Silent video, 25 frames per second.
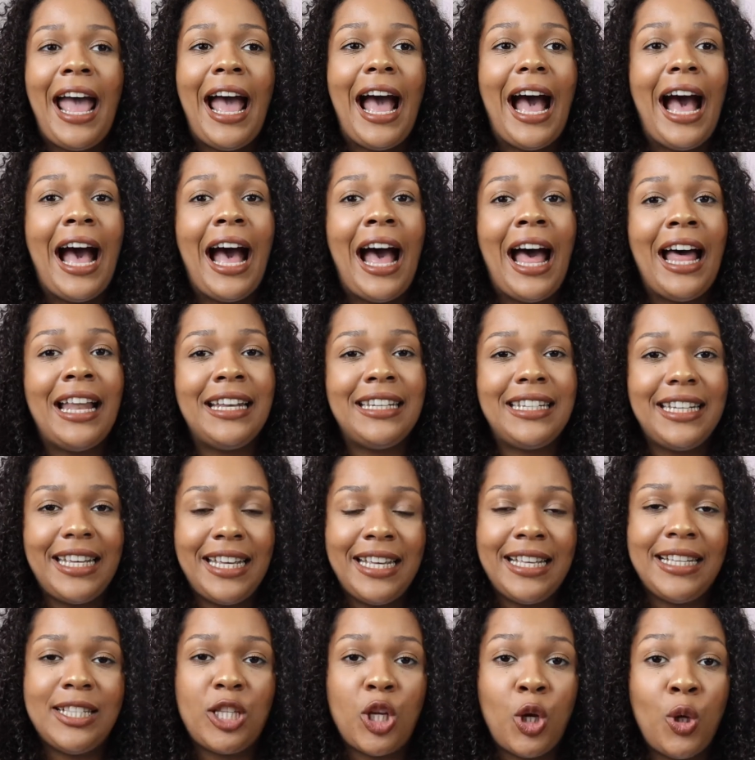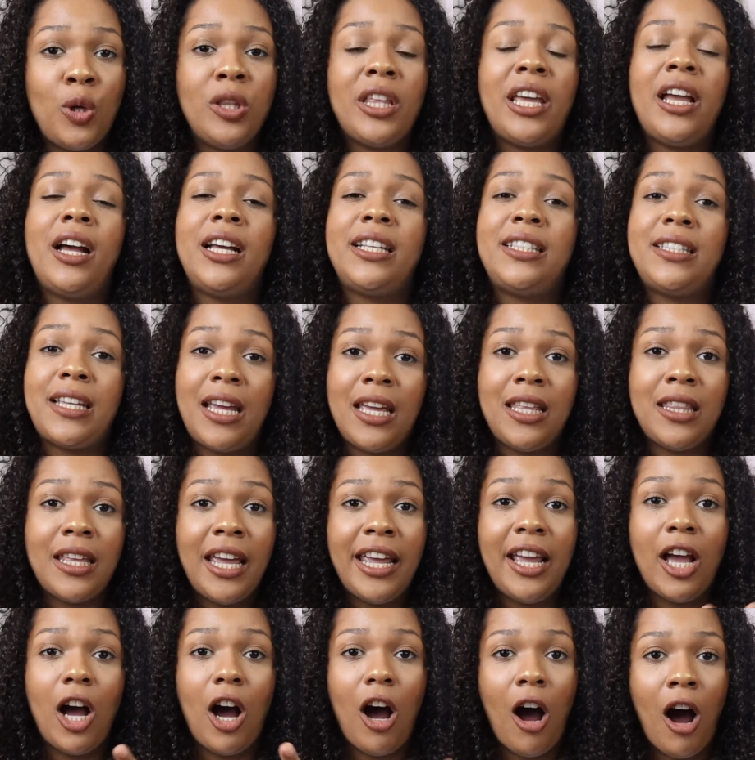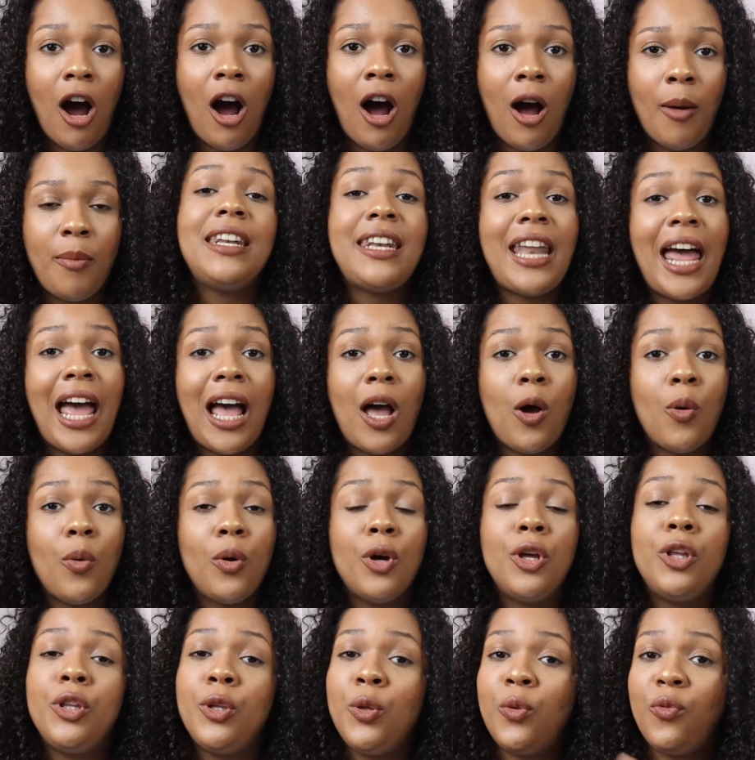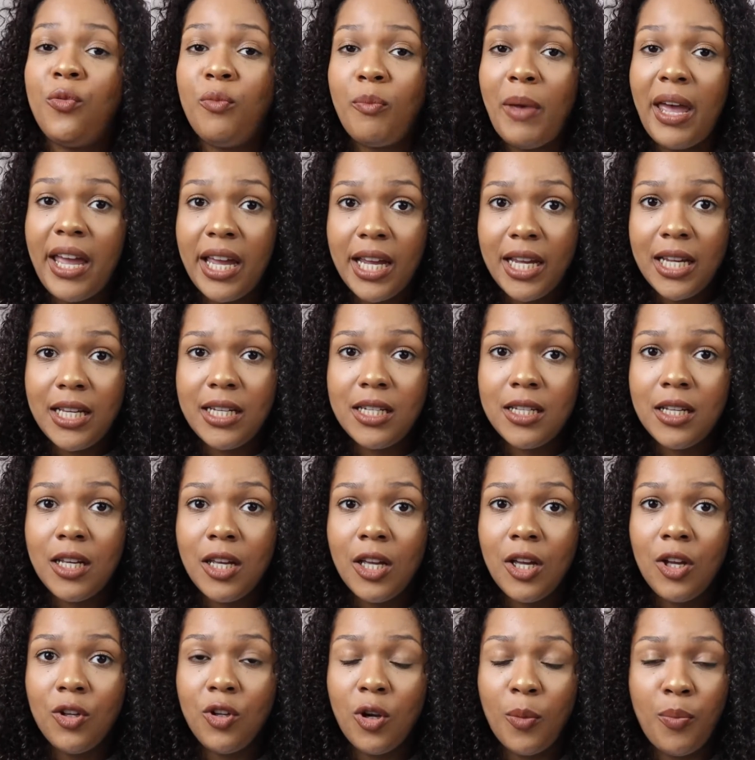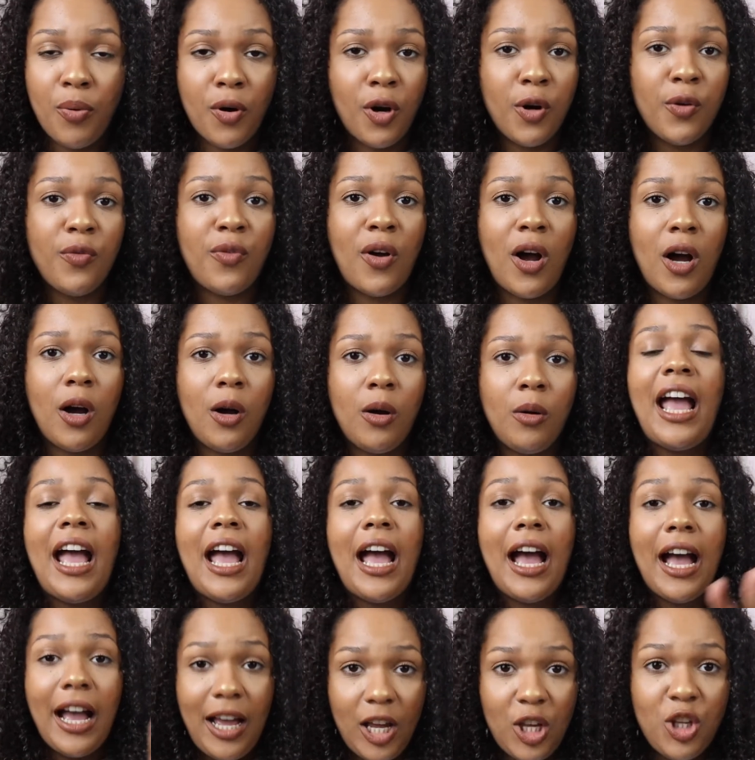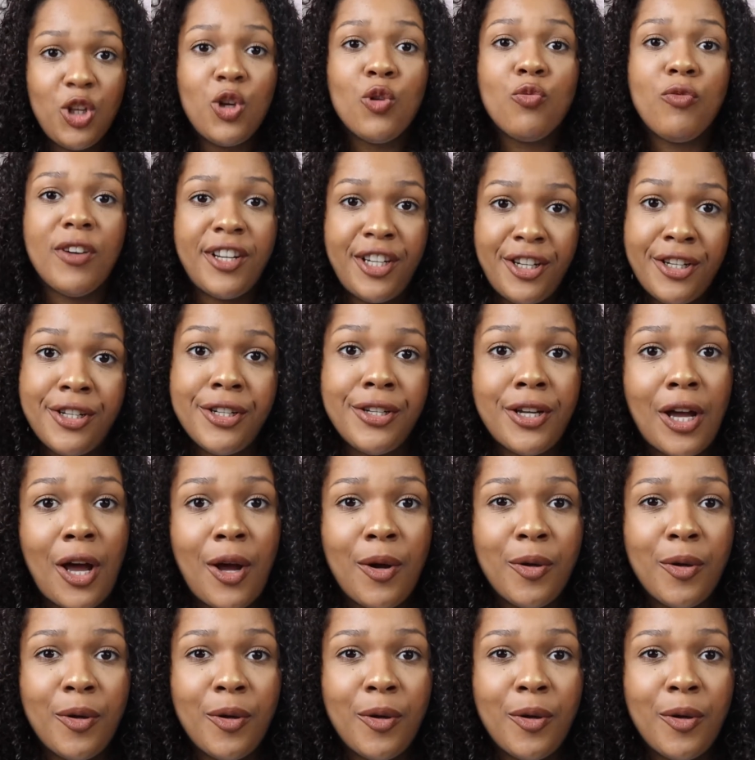and is who they say they are. Now, you've made your profile. You're ready to go.